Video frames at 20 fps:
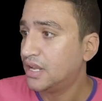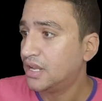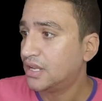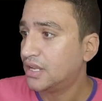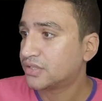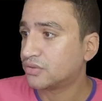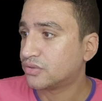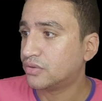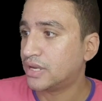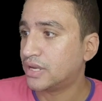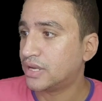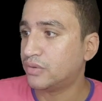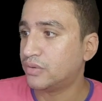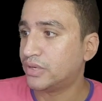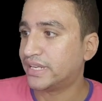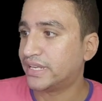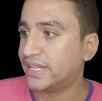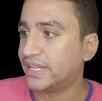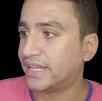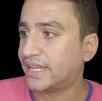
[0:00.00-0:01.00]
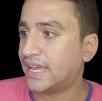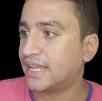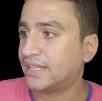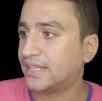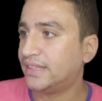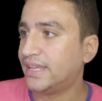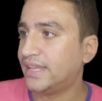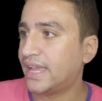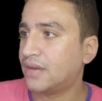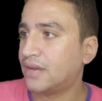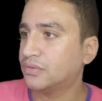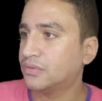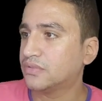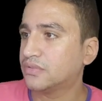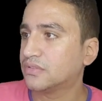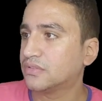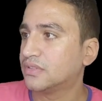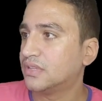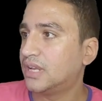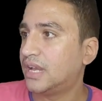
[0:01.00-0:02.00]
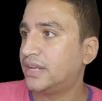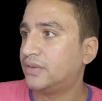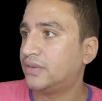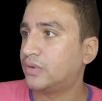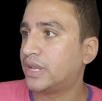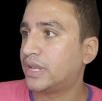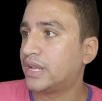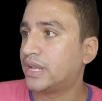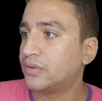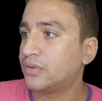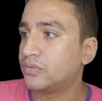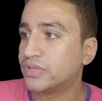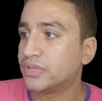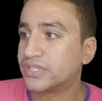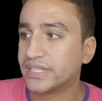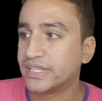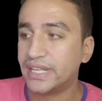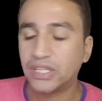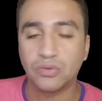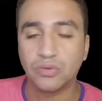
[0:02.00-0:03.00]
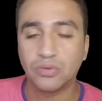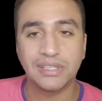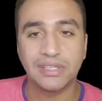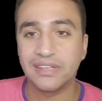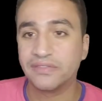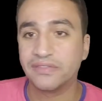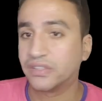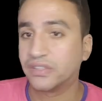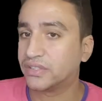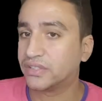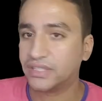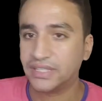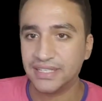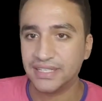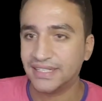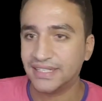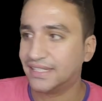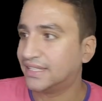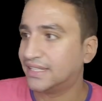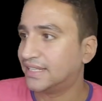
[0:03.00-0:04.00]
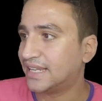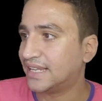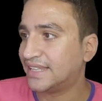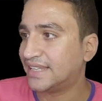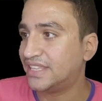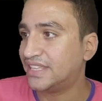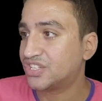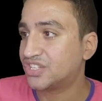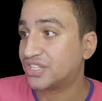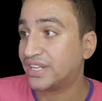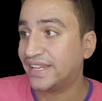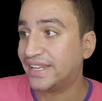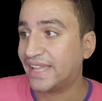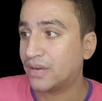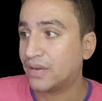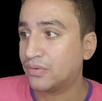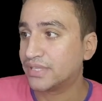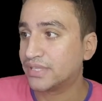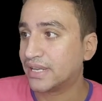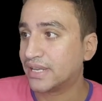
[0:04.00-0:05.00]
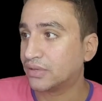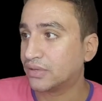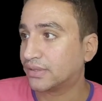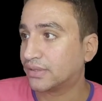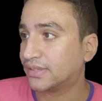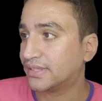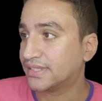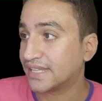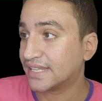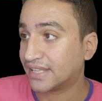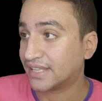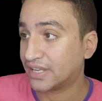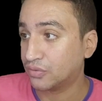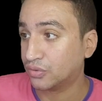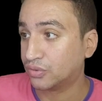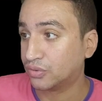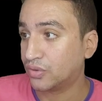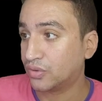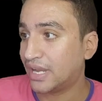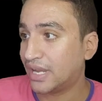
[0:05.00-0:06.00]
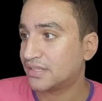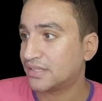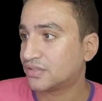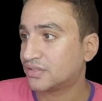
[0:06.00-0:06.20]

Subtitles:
so I will click add layout, and I will select whatever additional layout that I want to add.